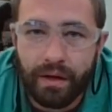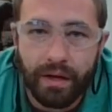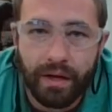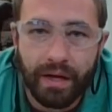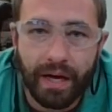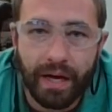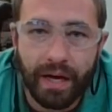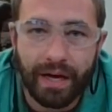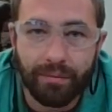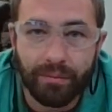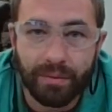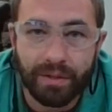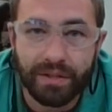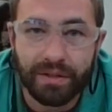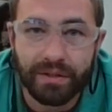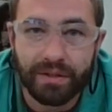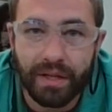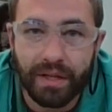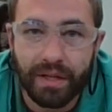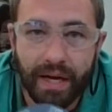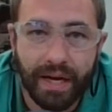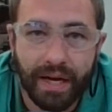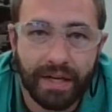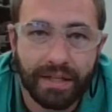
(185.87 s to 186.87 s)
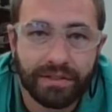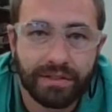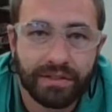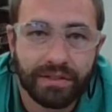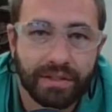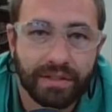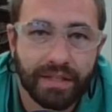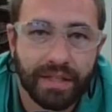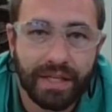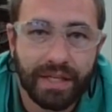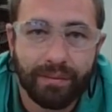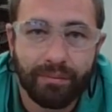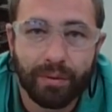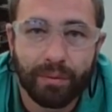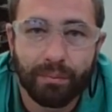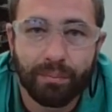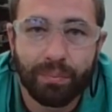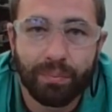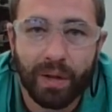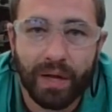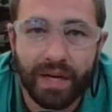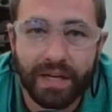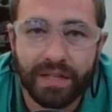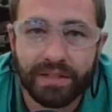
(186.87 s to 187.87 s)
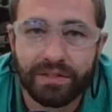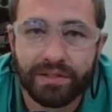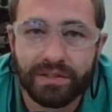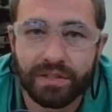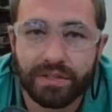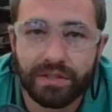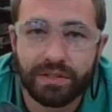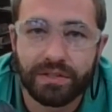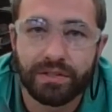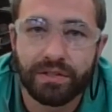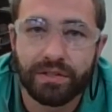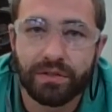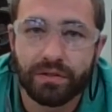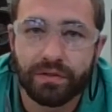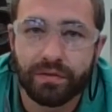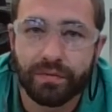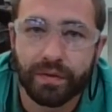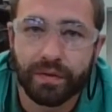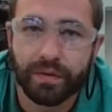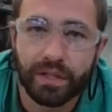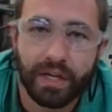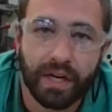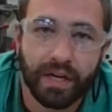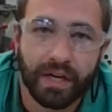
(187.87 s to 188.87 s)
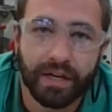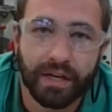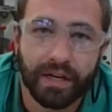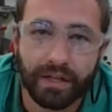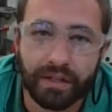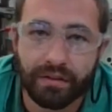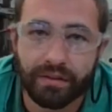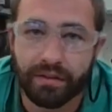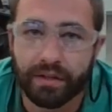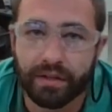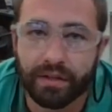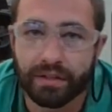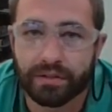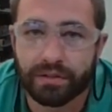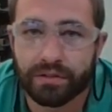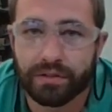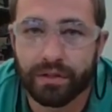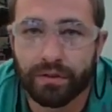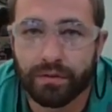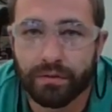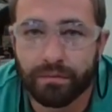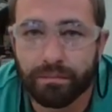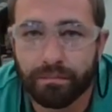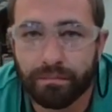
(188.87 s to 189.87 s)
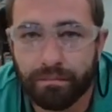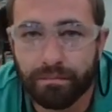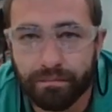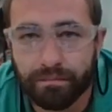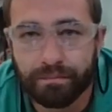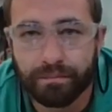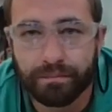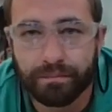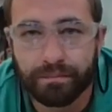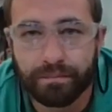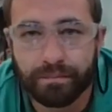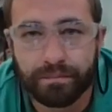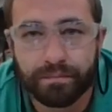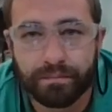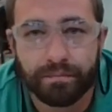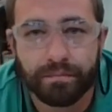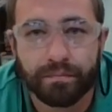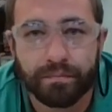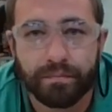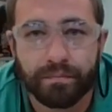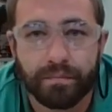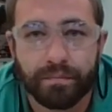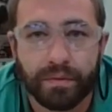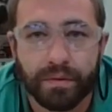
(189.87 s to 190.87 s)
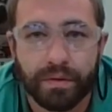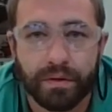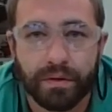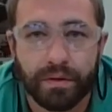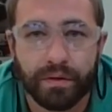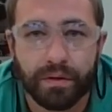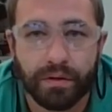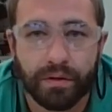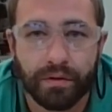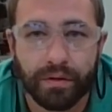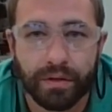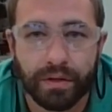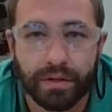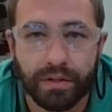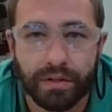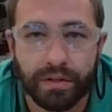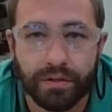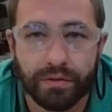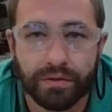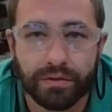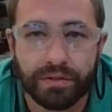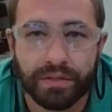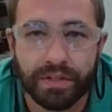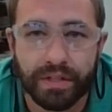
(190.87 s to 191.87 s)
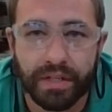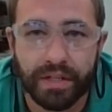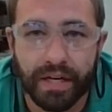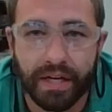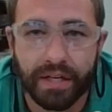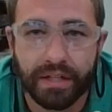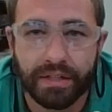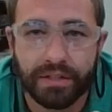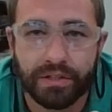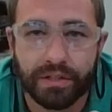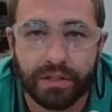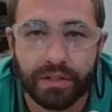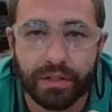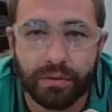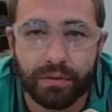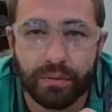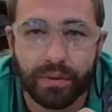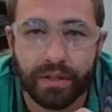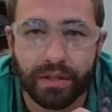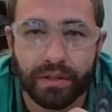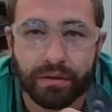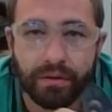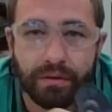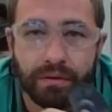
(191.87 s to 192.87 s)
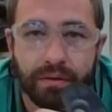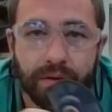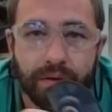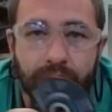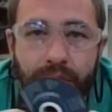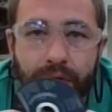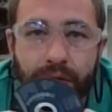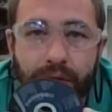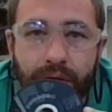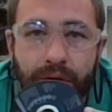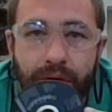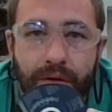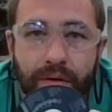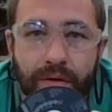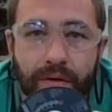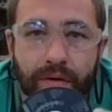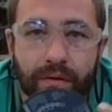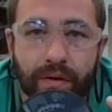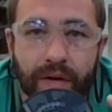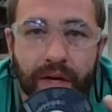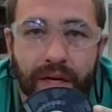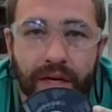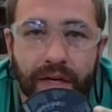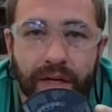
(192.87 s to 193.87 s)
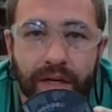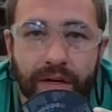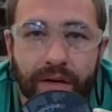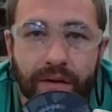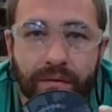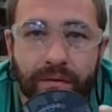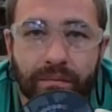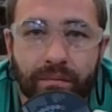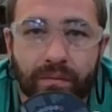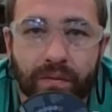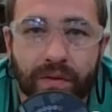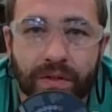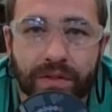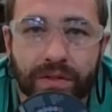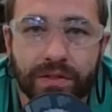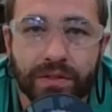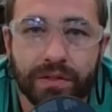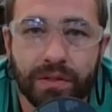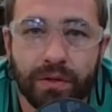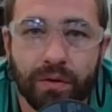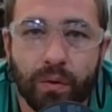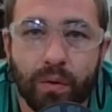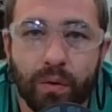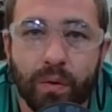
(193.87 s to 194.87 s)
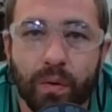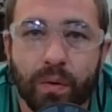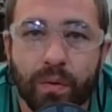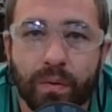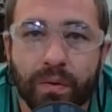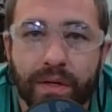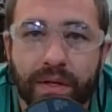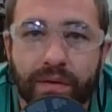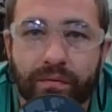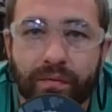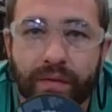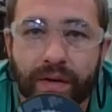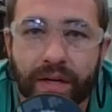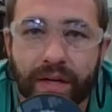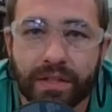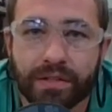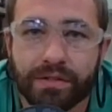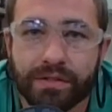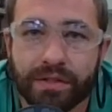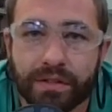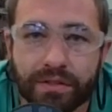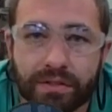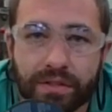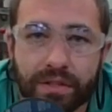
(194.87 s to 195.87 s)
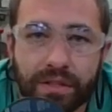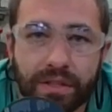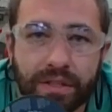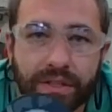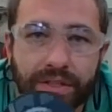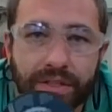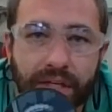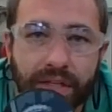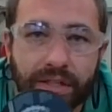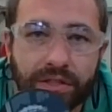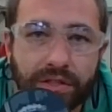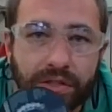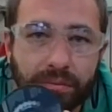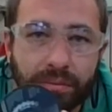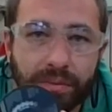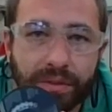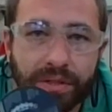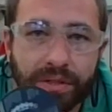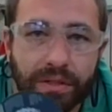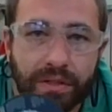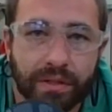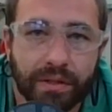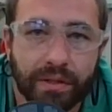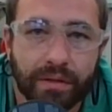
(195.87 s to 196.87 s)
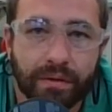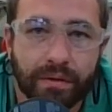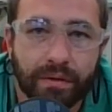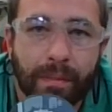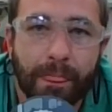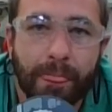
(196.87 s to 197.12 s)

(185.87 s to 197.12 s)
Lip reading: And as the name implies, this is used for cutting things. So you're going to use the edge of the wheel right here. This is the only face that's going to touch your material.